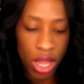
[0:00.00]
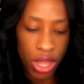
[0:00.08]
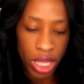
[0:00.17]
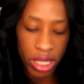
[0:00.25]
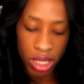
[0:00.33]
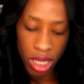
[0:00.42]

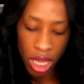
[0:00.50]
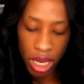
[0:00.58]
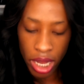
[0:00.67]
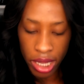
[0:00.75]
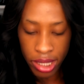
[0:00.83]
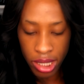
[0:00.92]
this
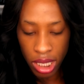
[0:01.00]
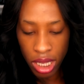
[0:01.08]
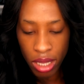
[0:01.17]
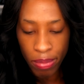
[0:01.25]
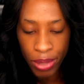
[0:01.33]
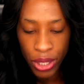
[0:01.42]

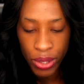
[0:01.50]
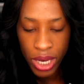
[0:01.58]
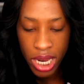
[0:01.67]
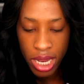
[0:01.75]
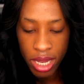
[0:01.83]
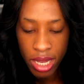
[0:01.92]
Luxie
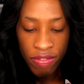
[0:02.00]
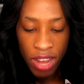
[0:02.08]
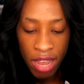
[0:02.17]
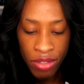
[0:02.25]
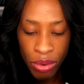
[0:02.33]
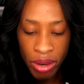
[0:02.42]
Beauty
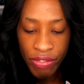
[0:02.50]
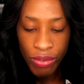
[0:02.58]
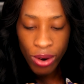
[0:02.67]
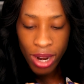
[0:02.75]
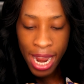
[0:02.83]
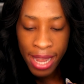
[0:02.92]
five three
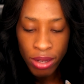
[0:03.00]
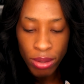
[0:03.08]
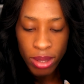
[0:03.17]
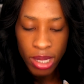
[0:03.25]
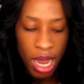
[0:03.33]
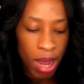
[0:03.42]
four
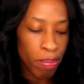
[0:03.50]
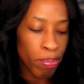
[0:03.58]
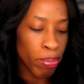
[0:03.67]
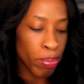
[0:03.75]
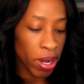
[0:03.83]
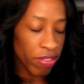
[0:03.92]
Angle Top
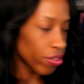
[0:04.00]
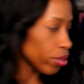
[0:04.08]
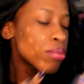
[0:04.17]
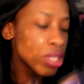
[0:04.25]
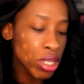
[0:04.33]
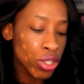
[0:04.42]

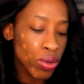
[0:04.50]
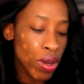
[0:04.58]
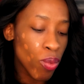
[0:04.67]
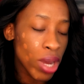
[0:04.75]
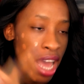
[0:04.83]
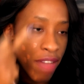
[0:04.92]
Buffer, and we're
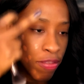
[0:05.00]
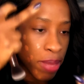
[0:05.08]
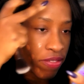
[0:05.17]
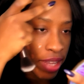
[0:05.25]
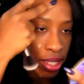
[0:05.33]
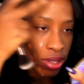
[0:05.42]
just going
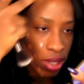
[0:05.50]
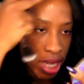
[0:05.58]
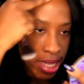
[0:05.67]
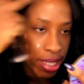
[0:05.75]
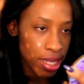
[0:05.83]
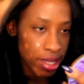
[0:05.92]
to actually